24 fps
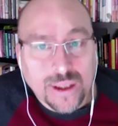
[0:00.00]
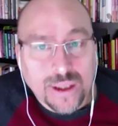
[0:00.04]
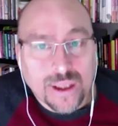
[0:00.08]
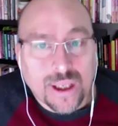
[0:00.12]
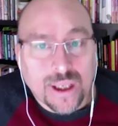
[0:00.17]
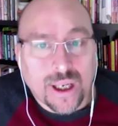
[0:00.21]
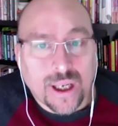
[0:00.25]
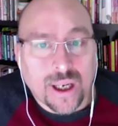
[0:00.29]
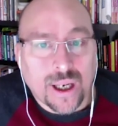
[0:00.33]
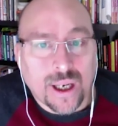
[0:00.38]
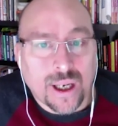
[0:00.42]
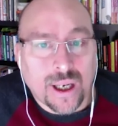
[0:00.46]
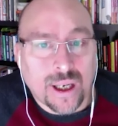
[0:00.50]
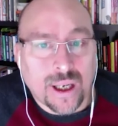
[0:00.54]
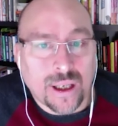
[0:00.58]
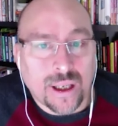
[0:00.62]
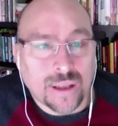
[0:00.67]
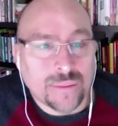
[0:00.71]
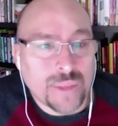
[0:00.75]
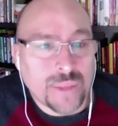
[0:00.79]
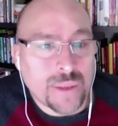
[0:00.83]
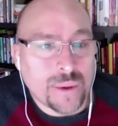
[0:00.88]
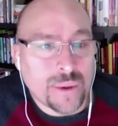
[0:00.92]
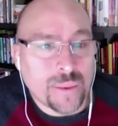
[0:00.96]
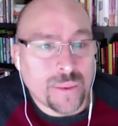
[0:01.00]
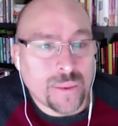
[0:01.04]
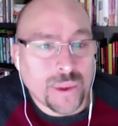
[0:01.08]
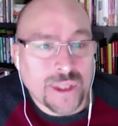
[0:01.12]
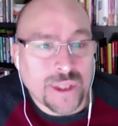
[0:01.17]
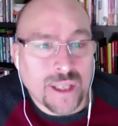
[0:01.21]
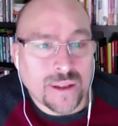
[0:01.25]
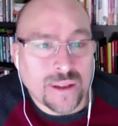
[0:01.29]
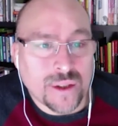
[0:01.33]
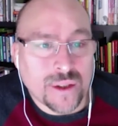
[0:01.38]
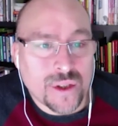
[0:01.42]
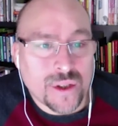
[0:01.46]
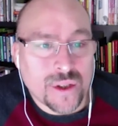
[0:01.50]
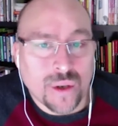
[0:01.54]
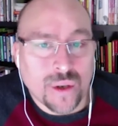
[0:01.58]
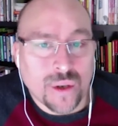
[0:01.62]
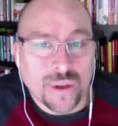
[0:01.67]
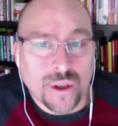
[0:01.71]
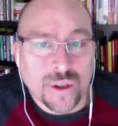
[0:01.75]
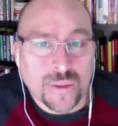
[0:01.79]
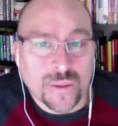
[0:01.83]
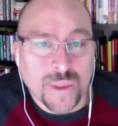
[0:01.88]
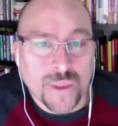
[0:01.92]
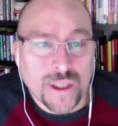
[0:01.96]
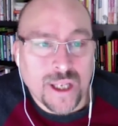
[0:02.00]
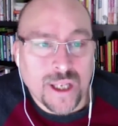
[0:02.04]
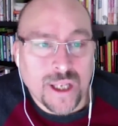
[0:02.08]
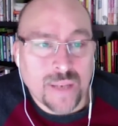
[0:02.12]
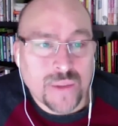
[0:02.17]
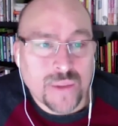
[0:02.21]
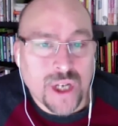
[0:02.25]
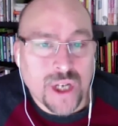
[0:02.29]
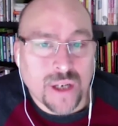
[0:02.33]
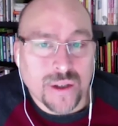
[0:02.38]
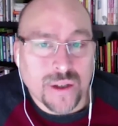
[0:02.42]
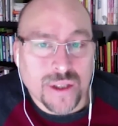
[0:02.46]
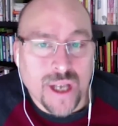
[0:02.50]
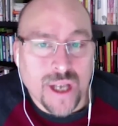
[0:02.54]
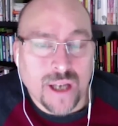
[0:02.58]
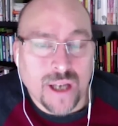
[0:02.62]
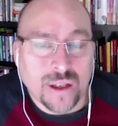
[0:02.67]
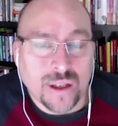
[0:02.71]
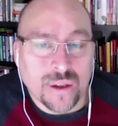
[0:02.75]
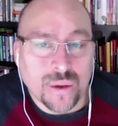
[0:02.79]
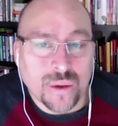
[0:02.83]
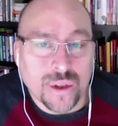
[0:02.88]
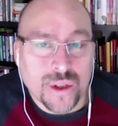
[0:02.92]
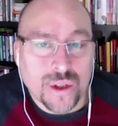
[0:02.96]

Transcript: Maybe we put that in the show notes, but Name Checker is kind of cool.